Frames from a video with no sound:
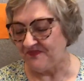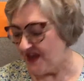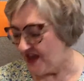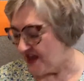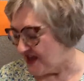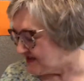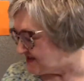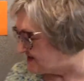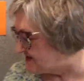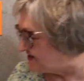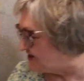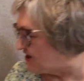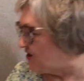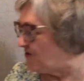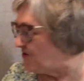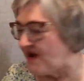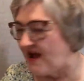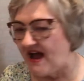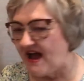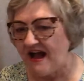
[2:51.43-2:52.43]

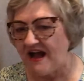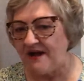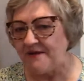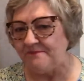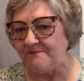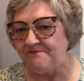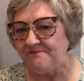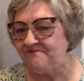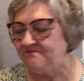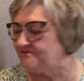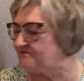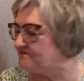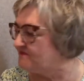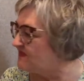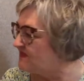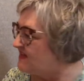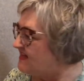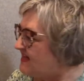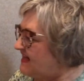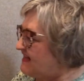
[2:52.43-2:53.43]
So
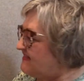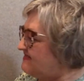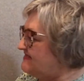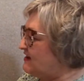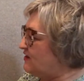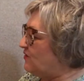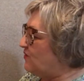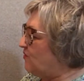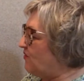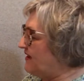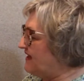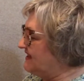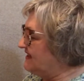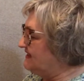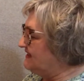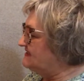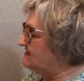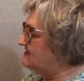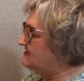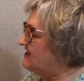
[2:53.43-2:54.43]
the
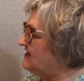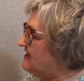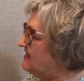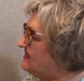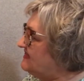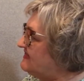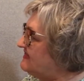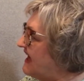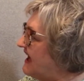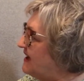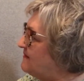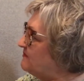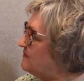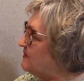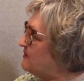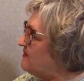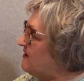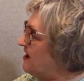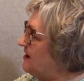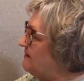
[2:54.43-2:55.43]
quilt that
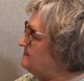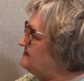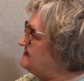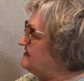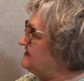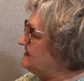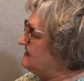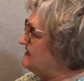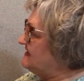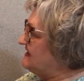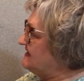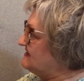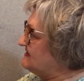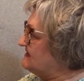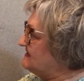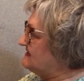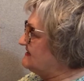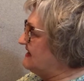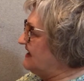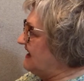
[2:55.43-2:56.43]
prompted
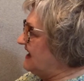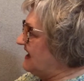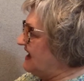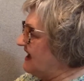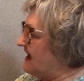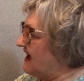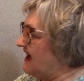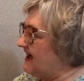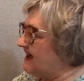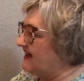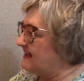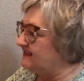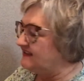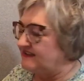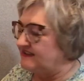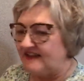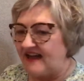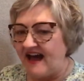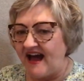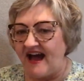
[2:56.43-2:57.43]
this
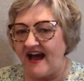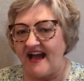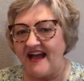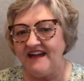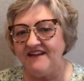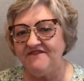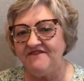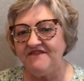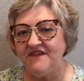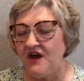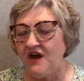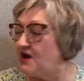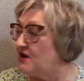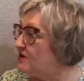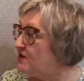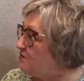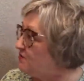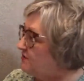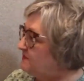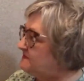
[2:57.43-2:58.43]
live,
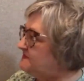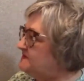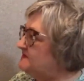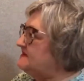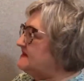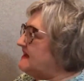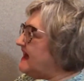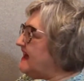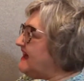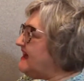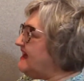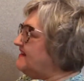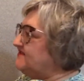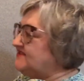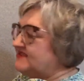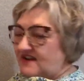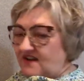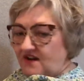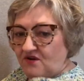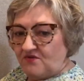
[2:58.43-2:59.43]
whoops, I have
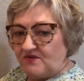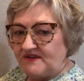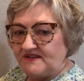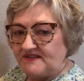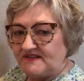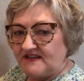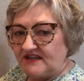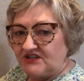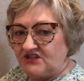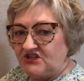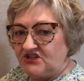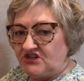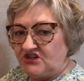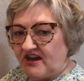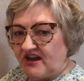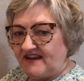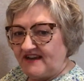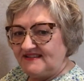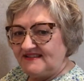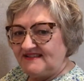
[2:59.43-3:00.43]
to always
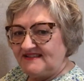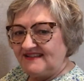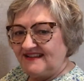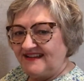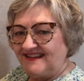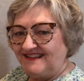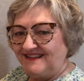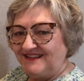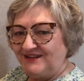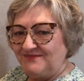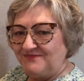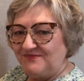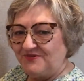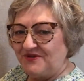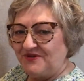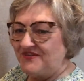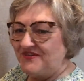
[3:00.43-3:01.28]
adjust a little more than